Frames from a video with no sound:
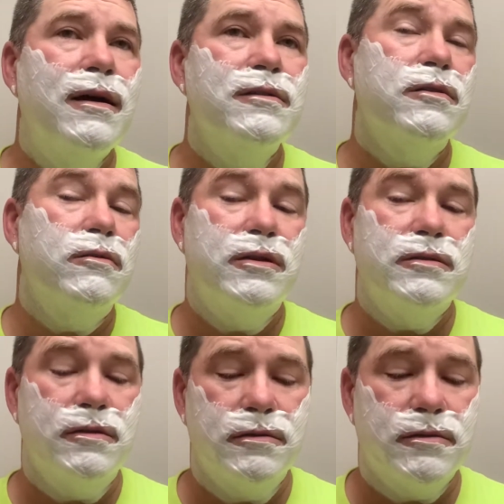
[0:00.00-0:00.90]
So on
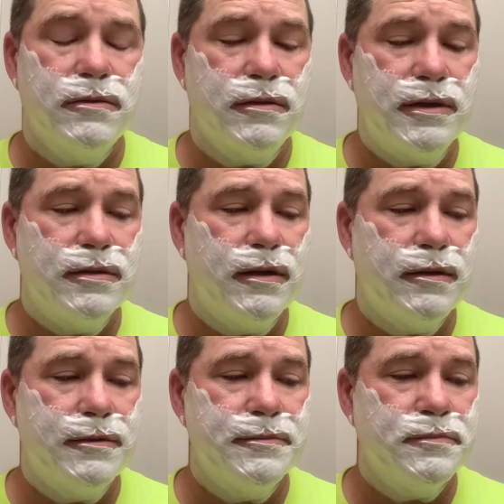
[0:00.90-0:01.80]
to the story.
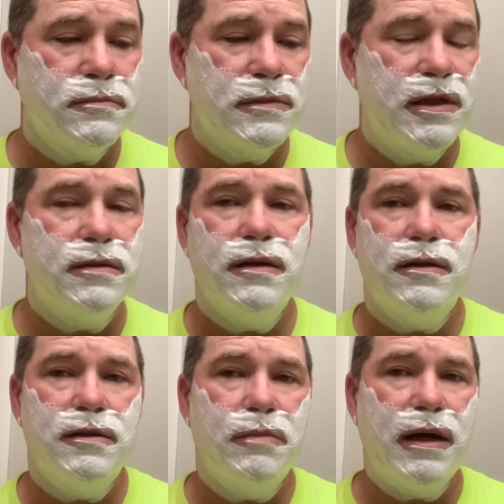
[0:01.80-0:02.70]
So get done
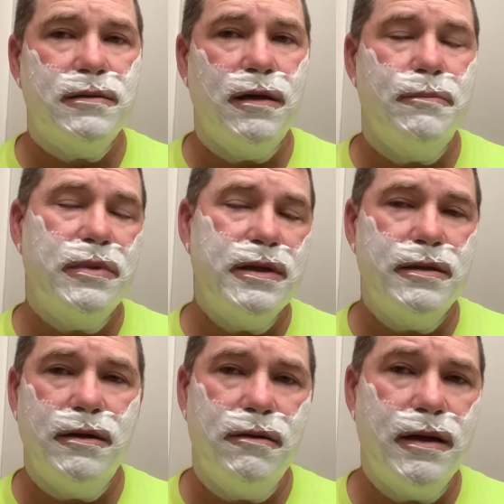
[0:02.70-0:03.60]
at the blacktop plant,
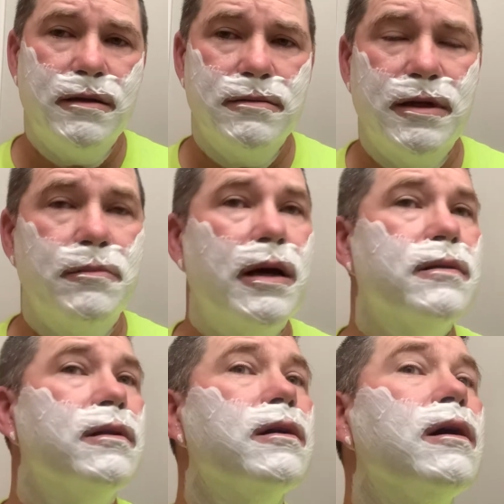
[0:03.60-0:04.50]
go down, get back
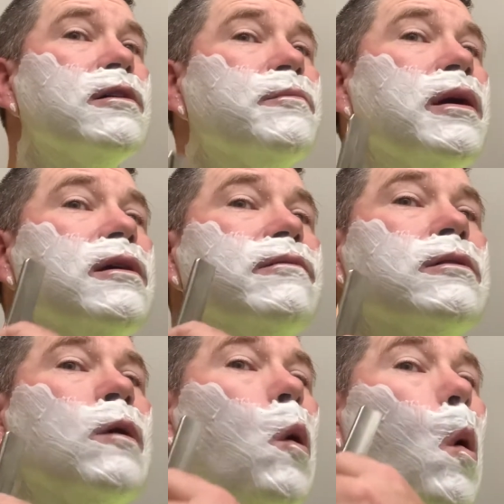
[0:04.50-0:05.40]
to the guys
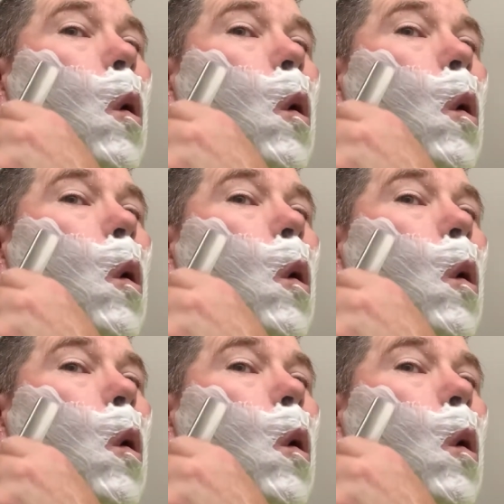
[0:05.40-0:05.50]
paving,